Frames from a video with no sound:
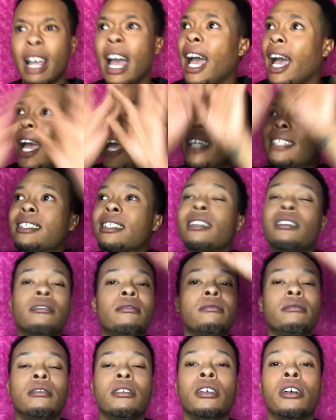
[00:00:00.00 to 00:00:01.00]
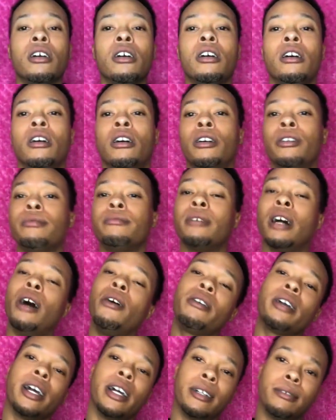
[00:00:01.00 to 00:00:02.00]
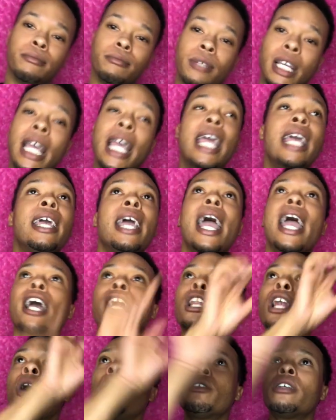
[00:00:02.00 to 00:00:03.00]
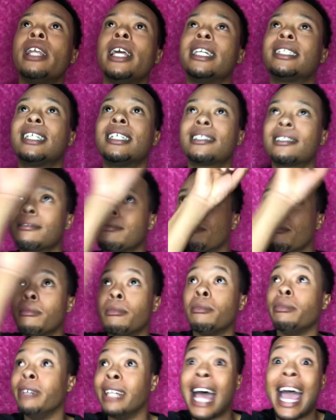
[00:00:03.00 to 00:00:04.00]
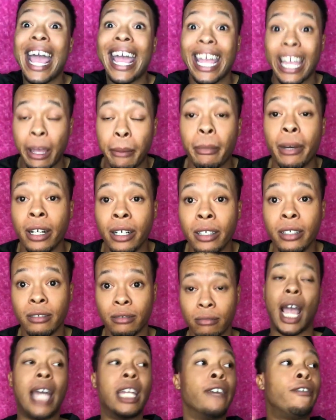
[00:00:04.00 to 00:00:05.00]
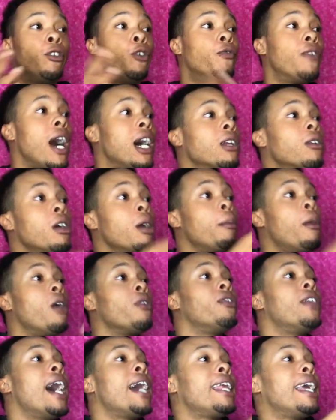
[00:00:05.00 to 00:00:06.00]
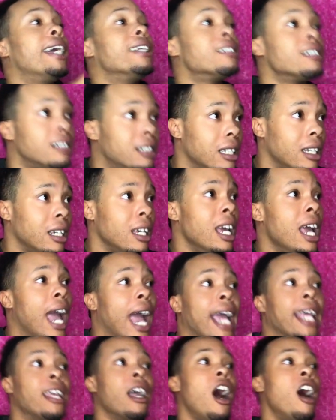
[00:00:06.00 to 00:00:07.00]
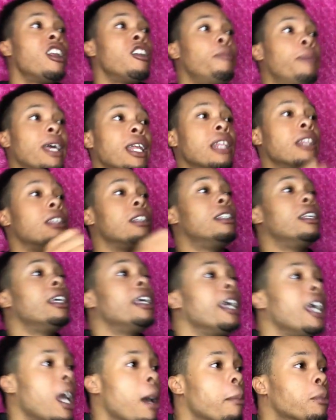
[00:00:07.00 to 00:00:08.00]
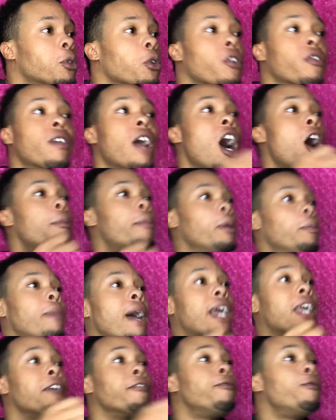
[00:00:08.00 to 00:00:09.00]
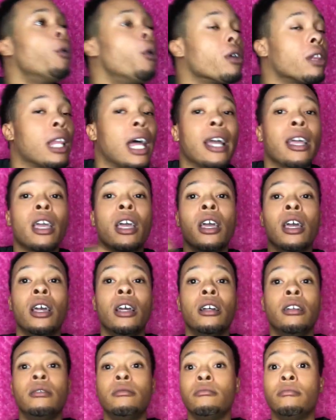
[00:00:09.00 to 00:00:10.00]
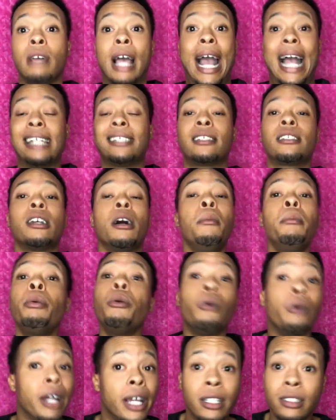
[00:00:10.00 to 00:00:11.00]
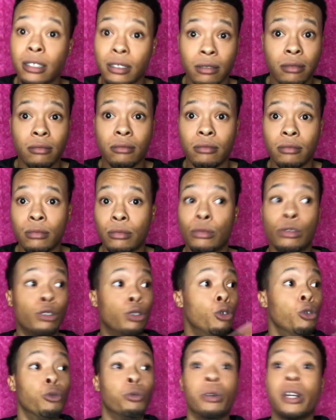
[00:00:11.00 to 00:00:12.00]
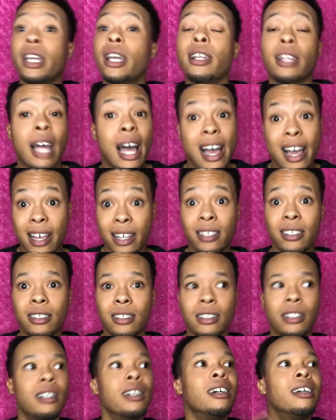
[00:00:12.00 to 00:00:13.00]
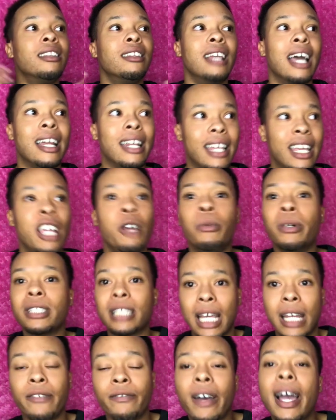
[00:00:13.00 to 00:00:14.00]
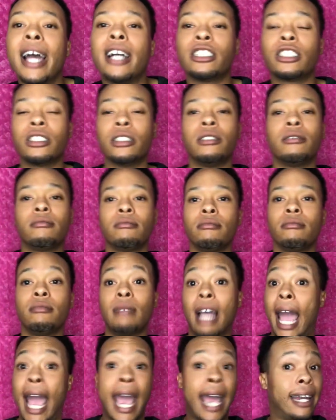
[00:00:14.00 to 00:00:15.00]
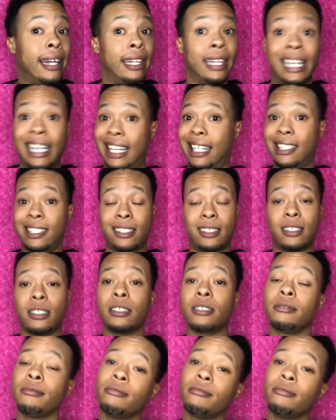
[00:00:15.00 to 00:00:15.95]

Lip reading: His girl, okay. King Kane Clothing is his name. And if you follow him on that entity and y'all have been in the DMs or if y'all been back and forth, like at some point you realized that he was in fashion. At least